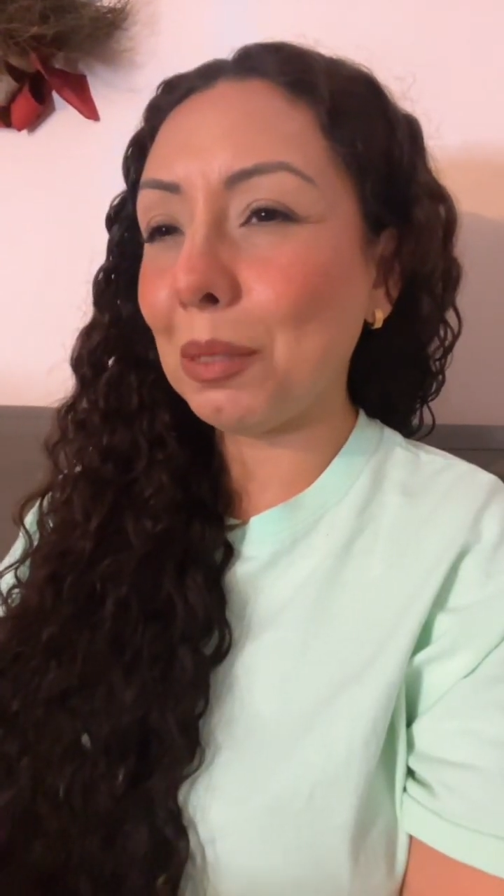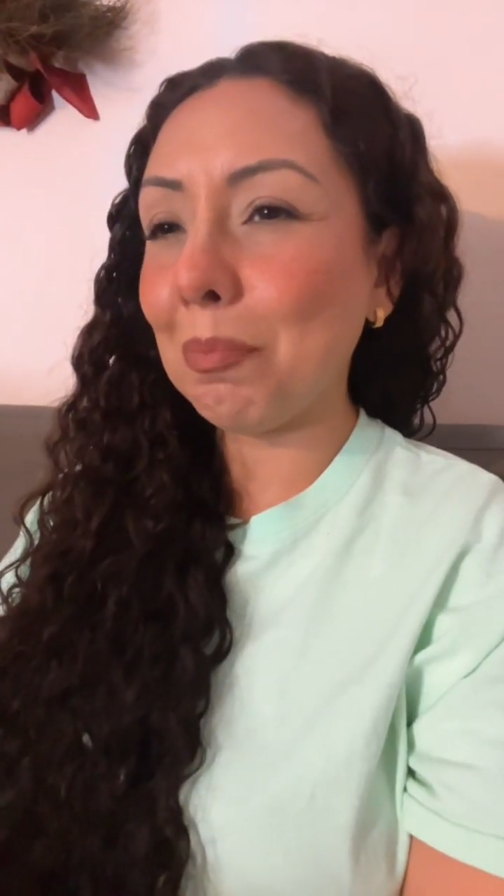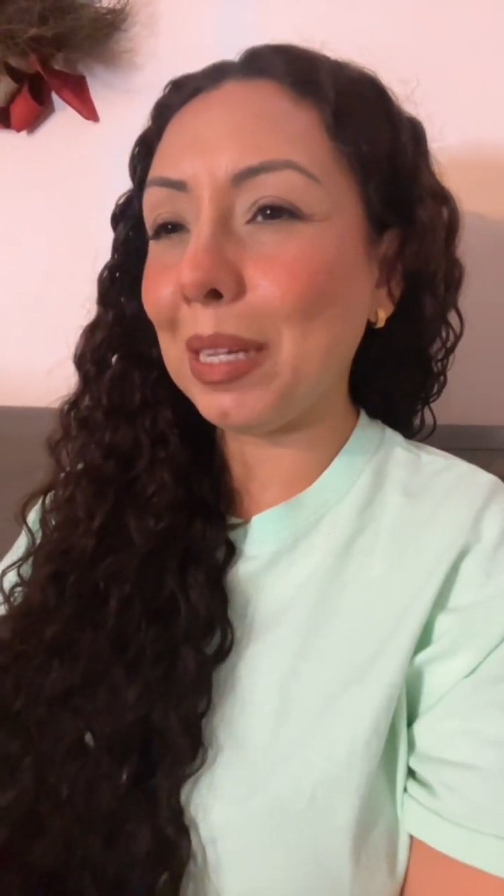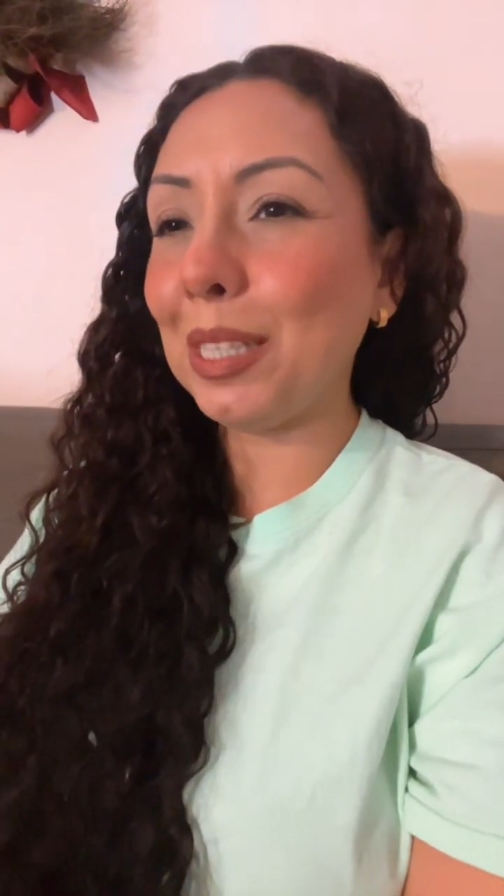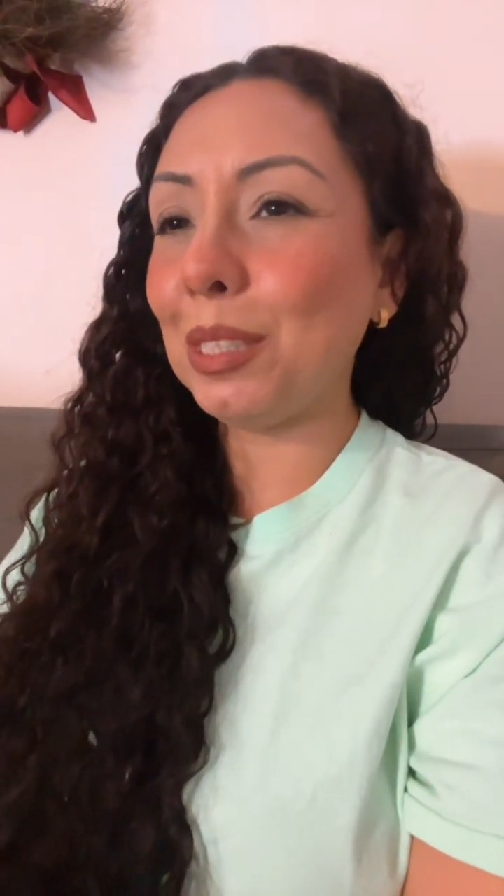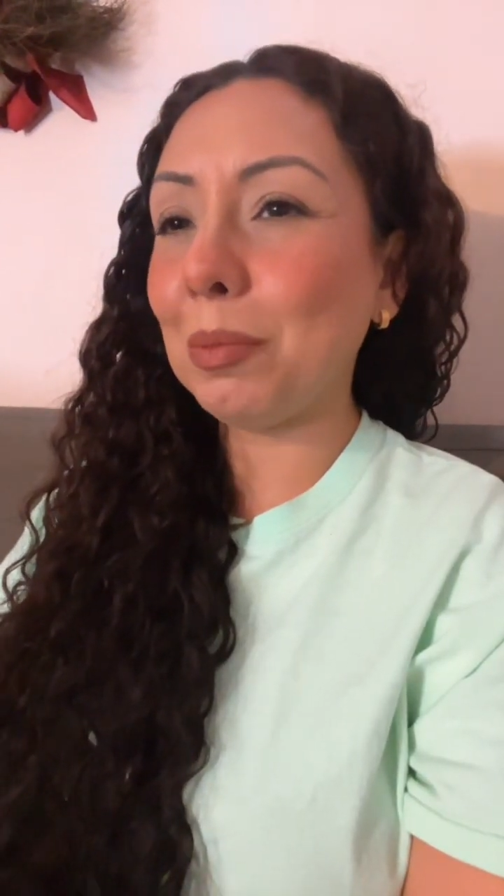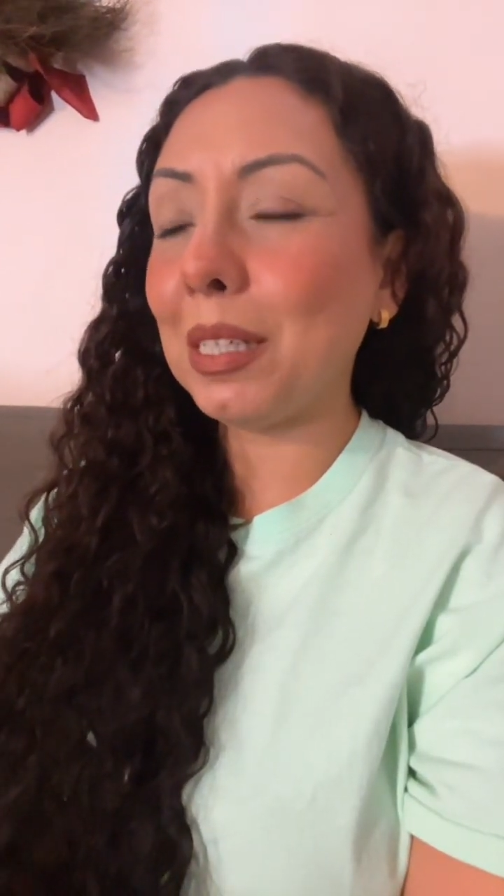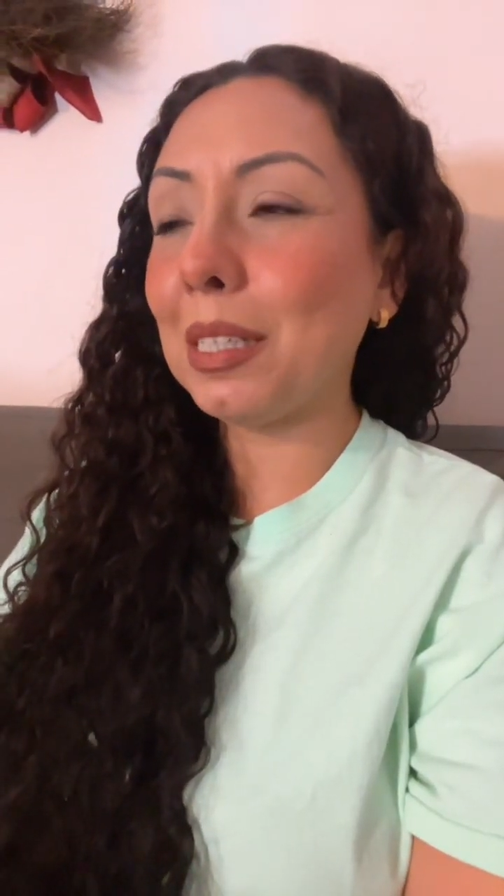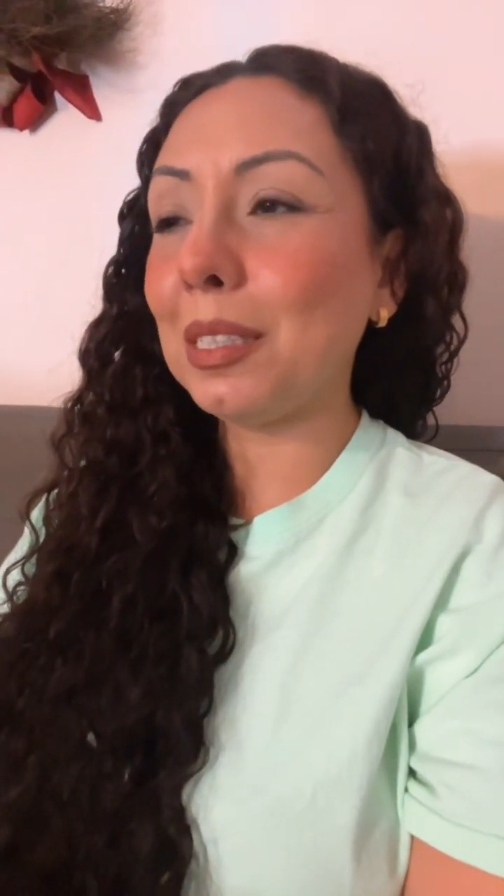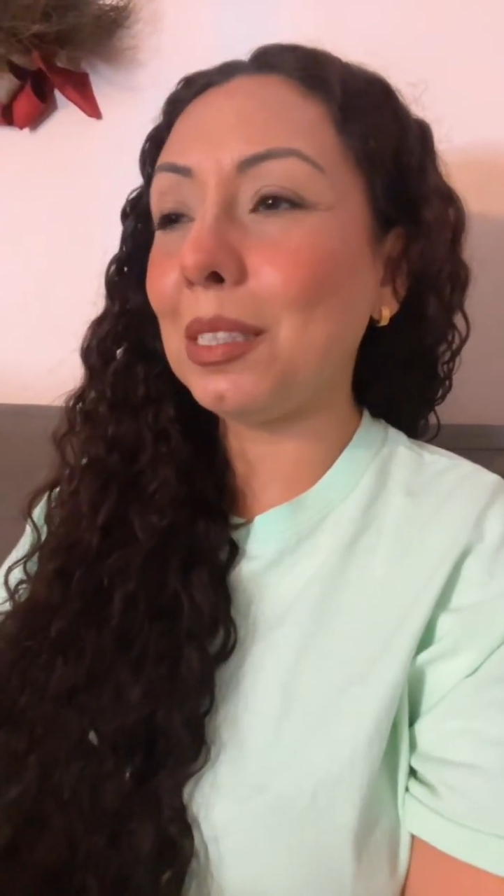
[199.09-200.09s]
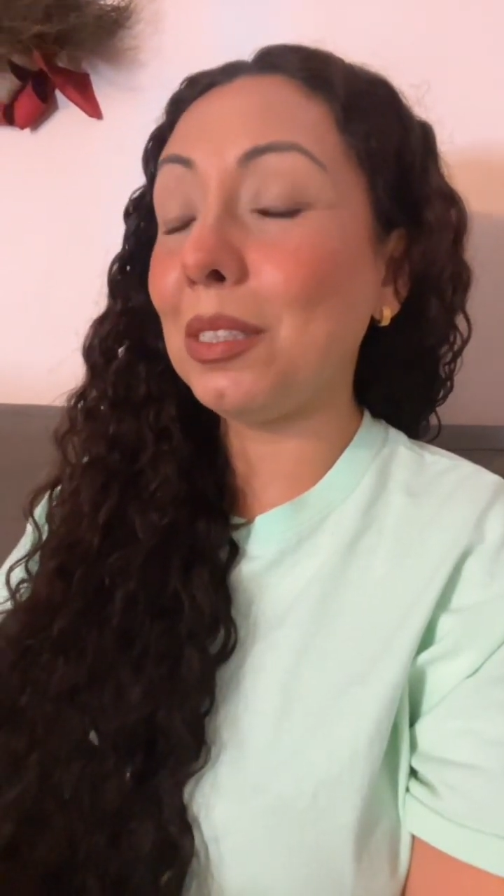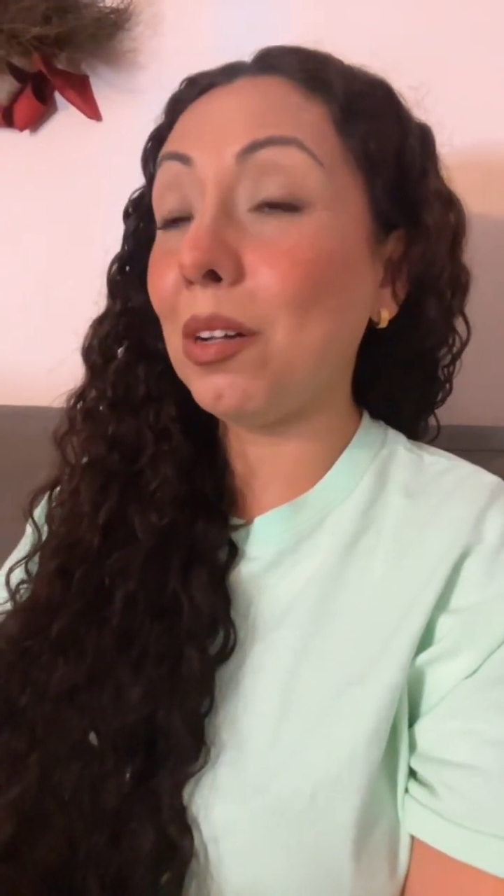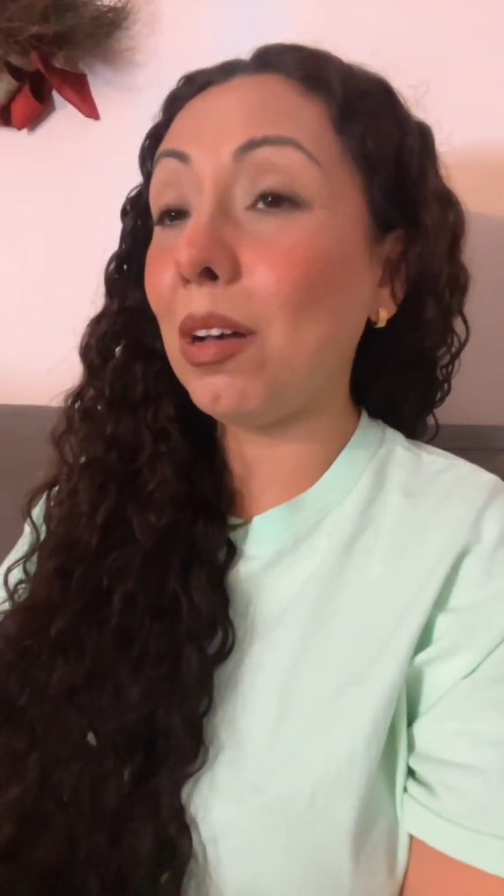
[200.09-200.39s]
amazed, because y'all,